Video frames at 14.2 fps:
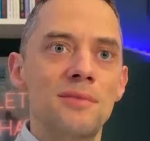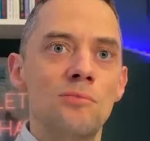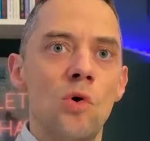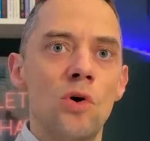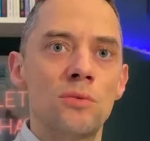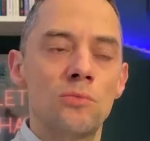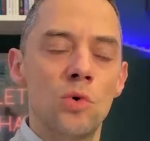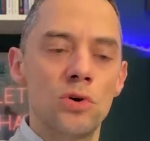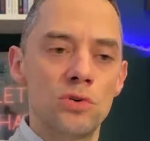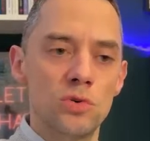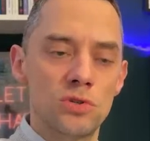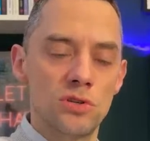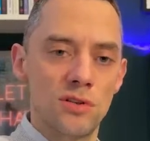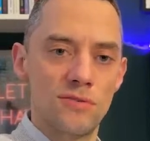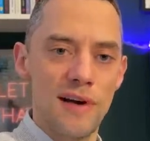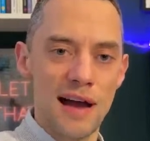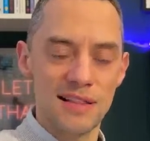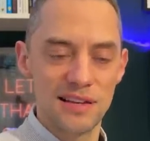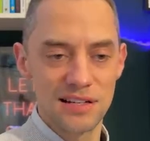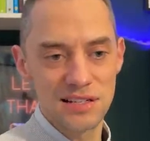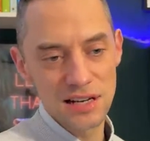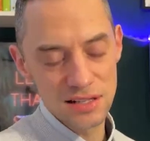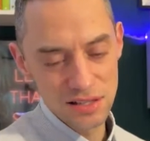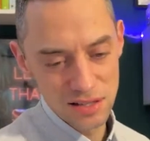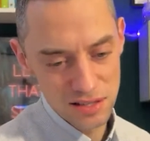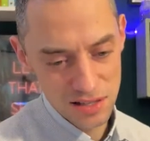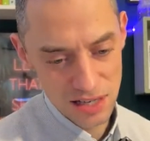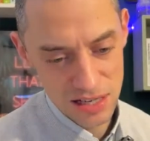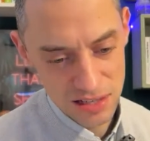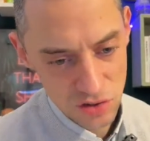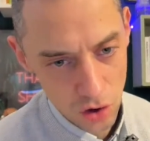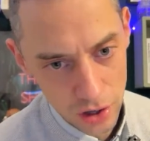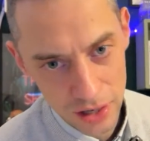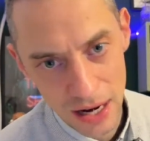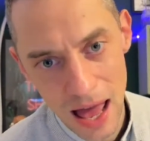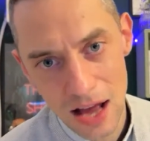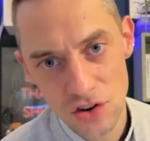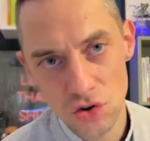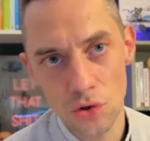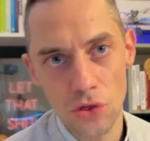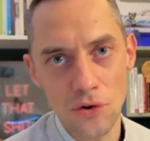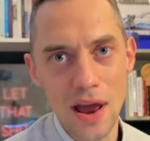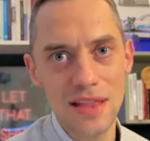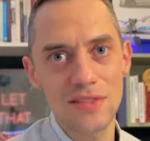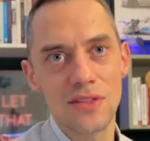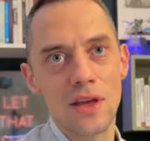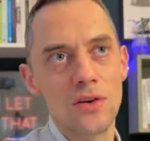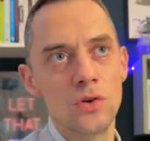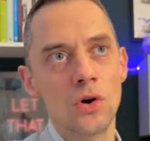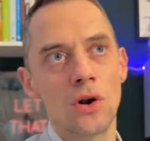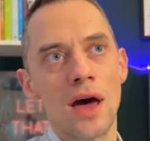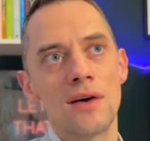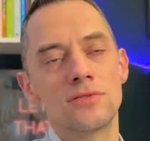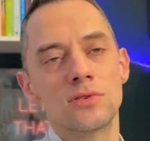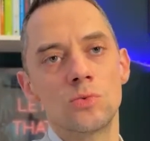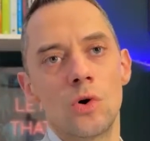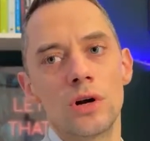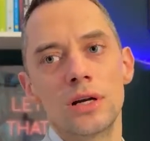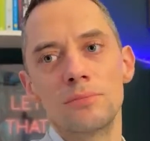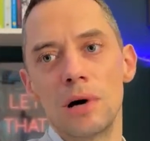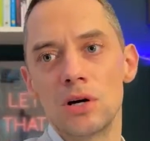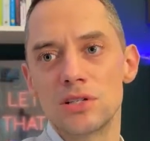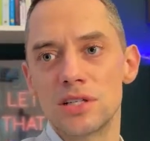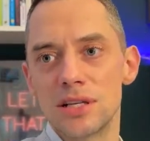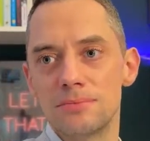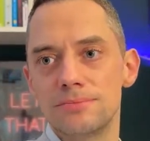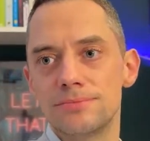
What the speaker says: more and more used to the fact that tinnitus is not an actual threat and that you don't have to worry about it.